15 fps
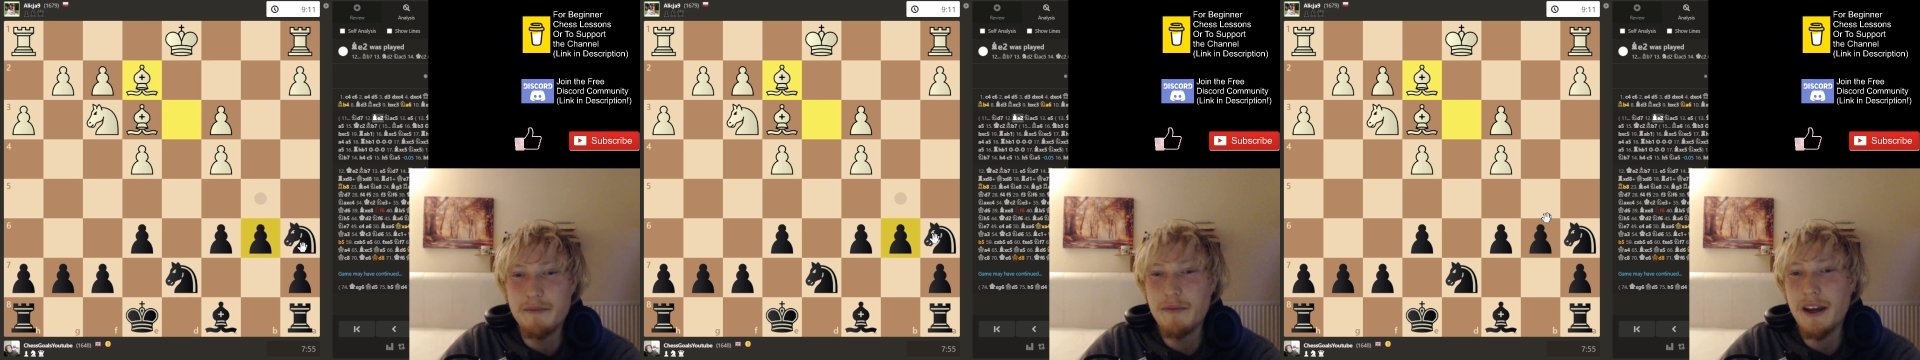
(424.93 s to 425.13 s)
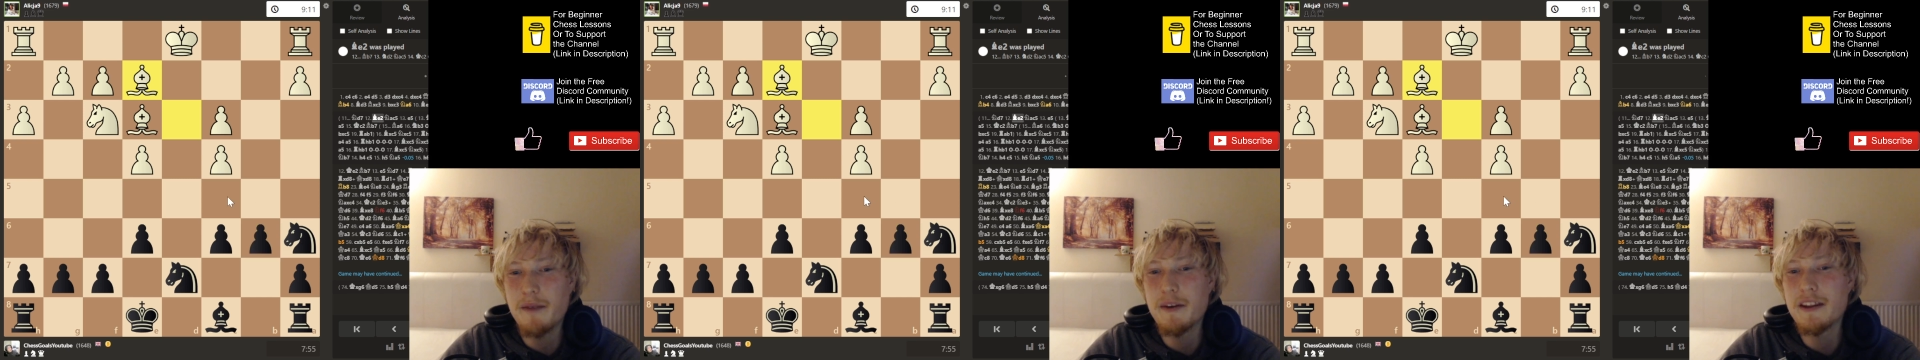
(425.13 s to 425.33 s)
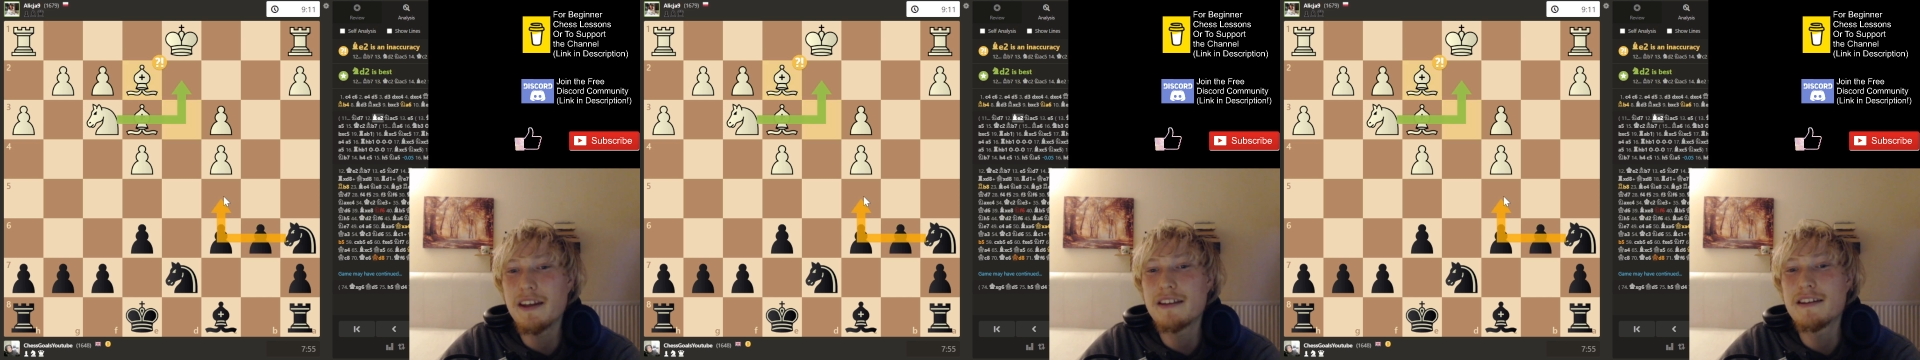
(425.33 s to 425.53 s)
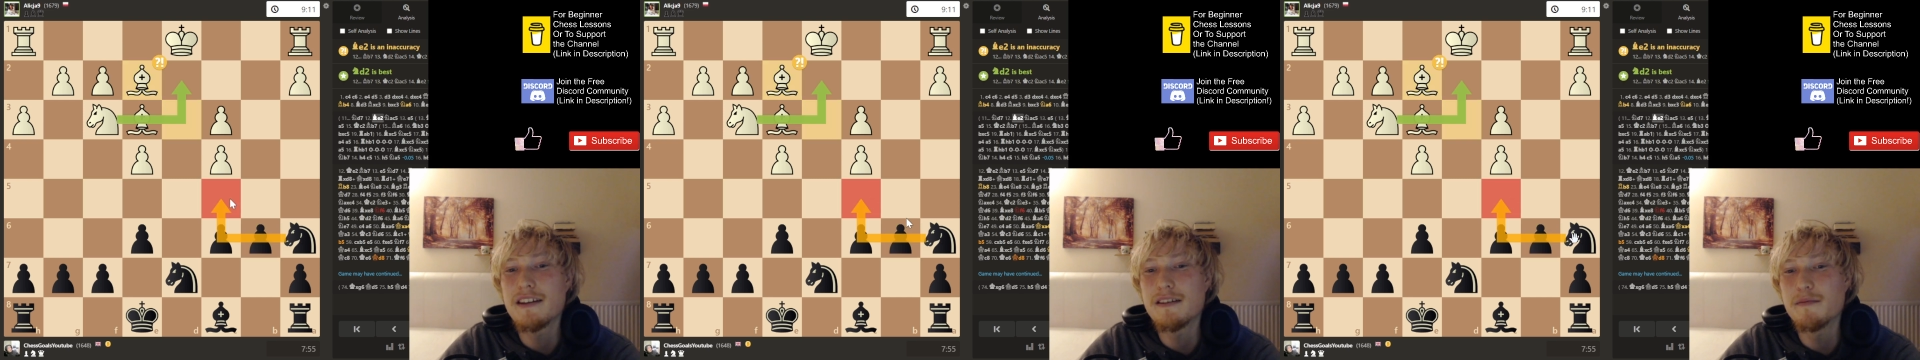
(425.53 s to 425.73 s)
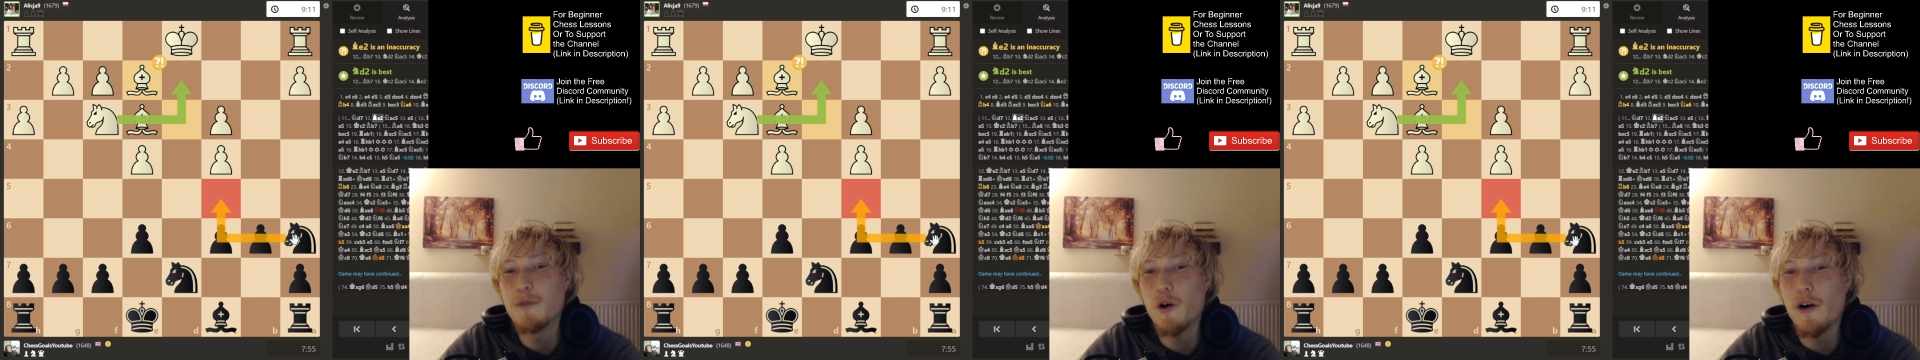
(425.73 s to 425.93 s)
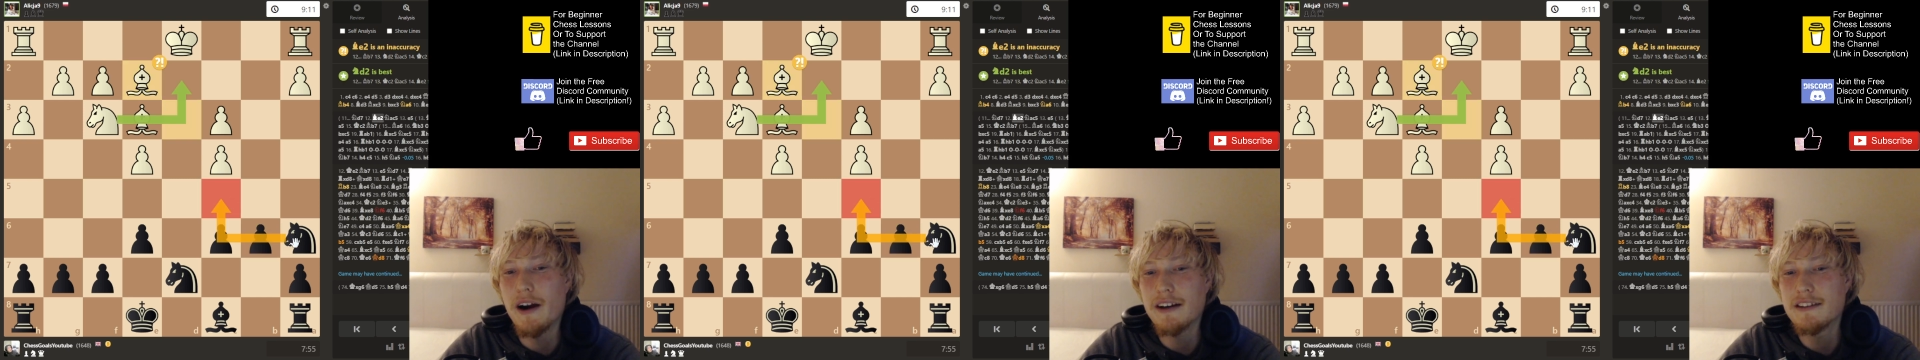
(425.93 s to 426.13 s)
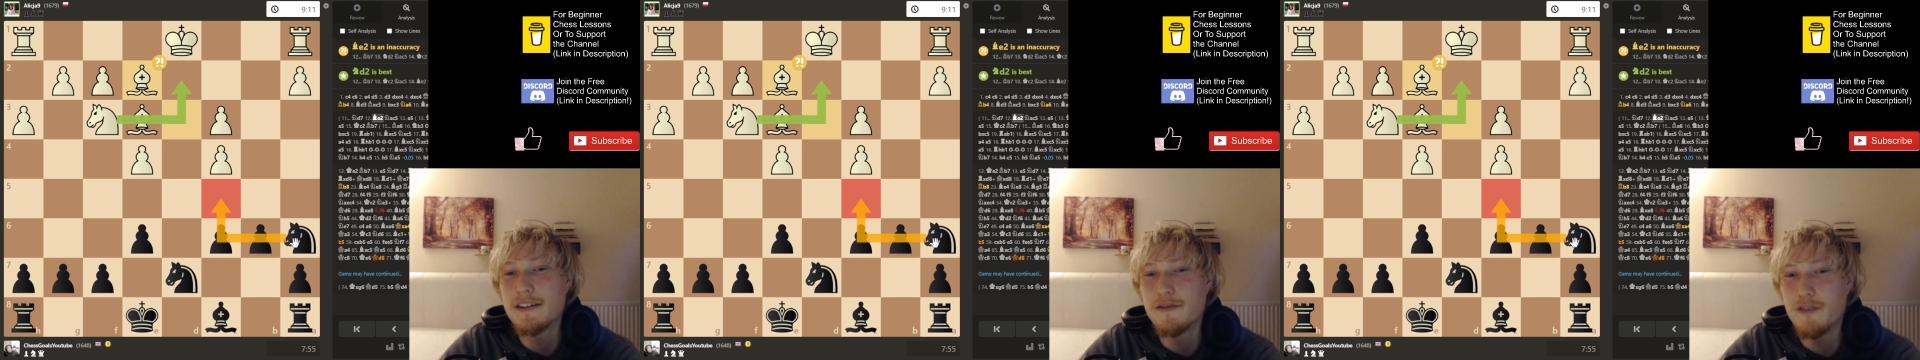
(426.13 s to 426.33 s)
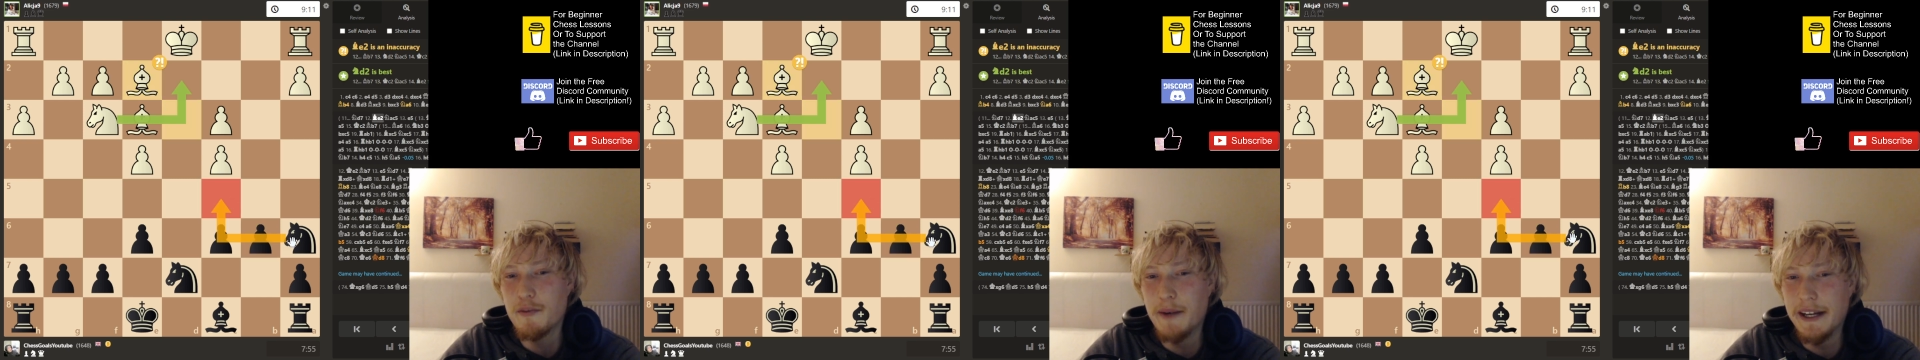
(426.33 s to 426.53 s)
Maybe this is more
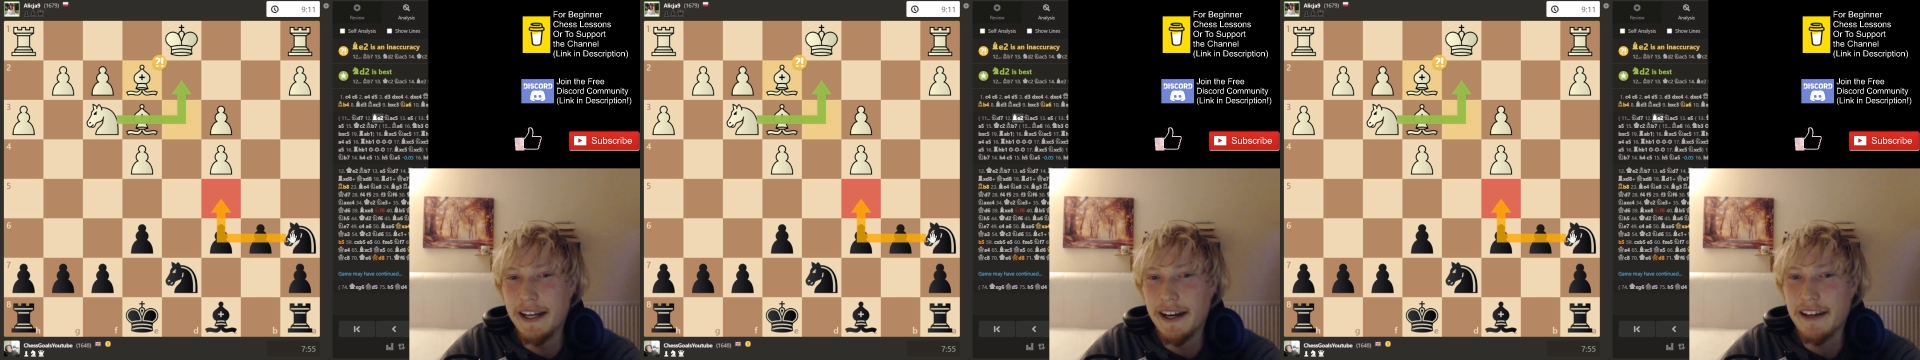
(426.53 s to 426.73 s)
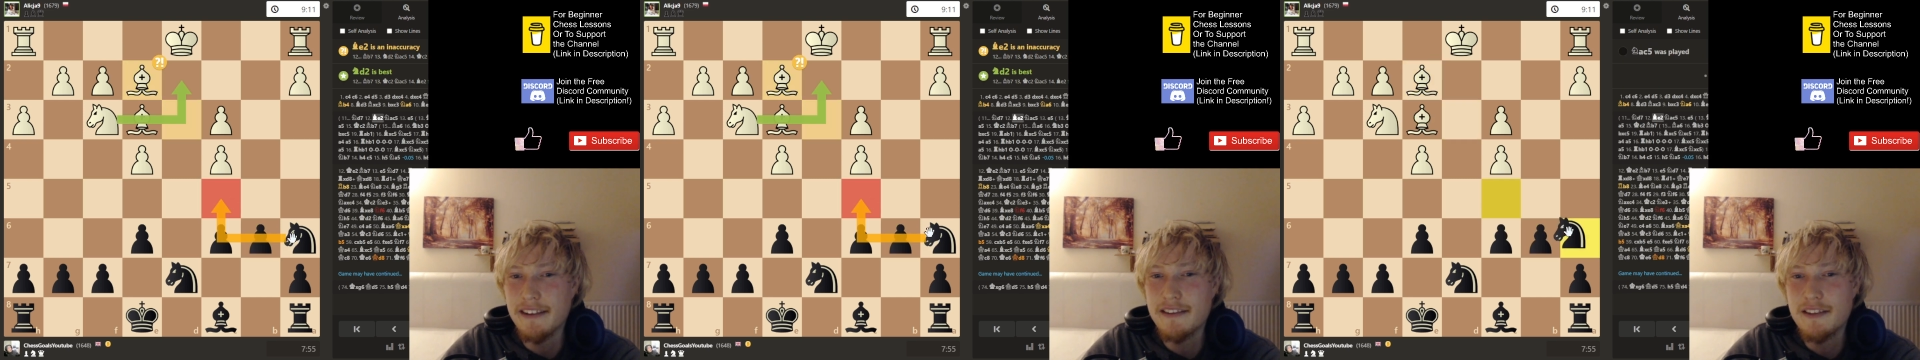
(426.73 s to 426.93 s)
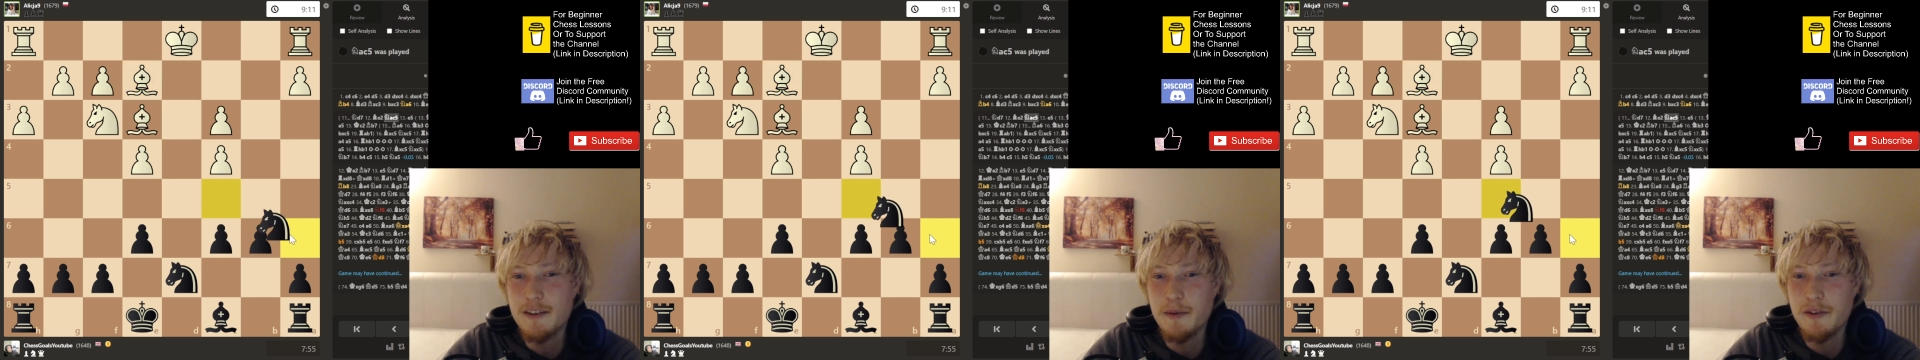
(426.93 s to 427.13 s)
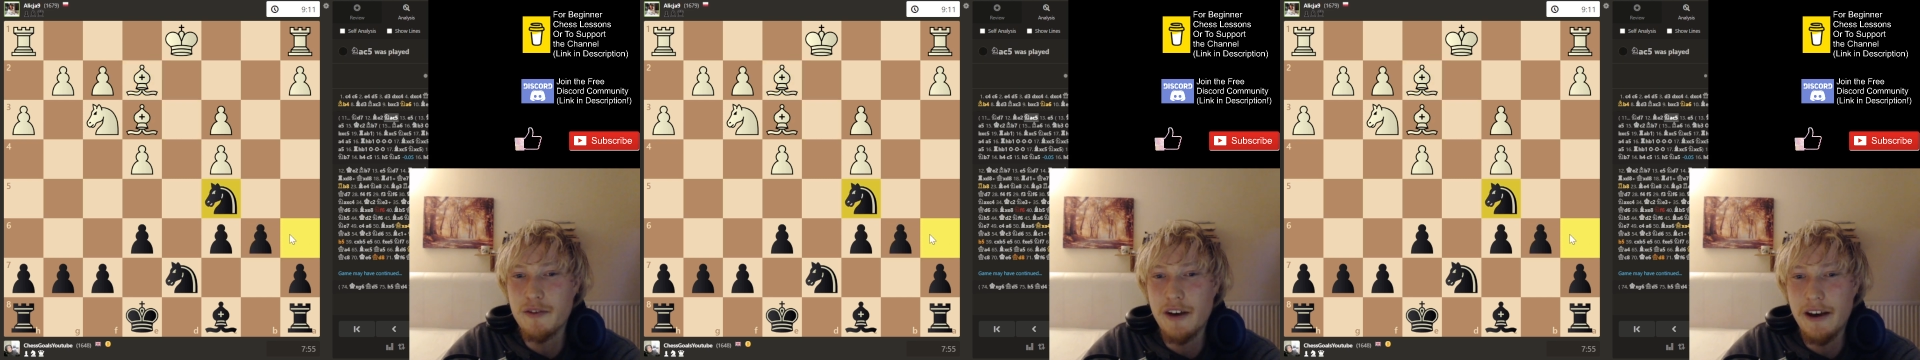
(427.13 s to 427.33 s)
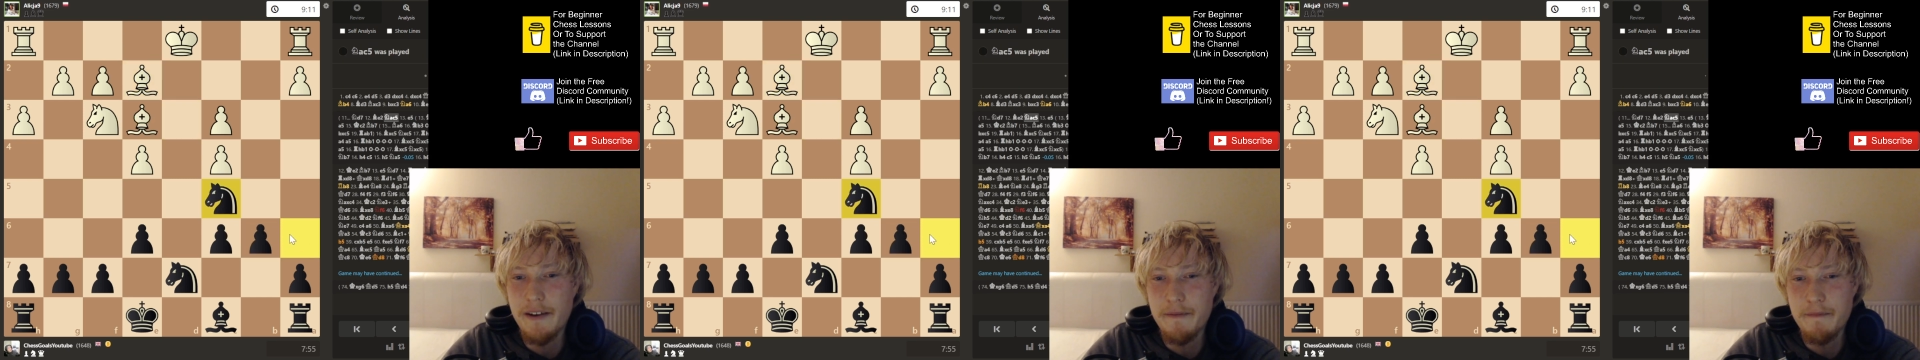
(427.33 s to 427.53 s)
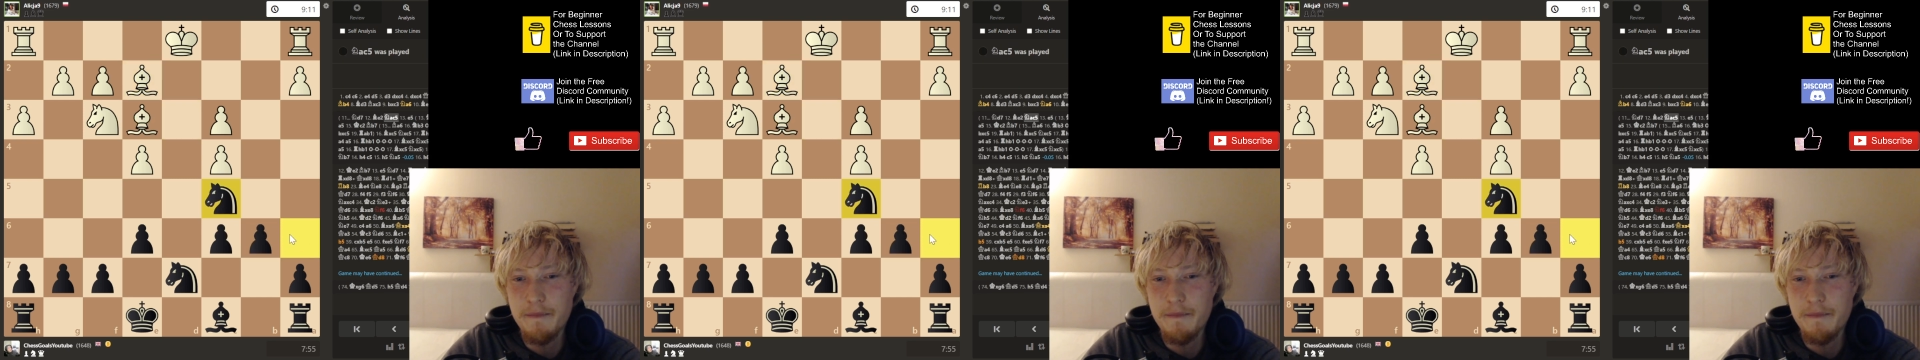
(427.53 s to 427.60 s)
active for my knights, to be fair.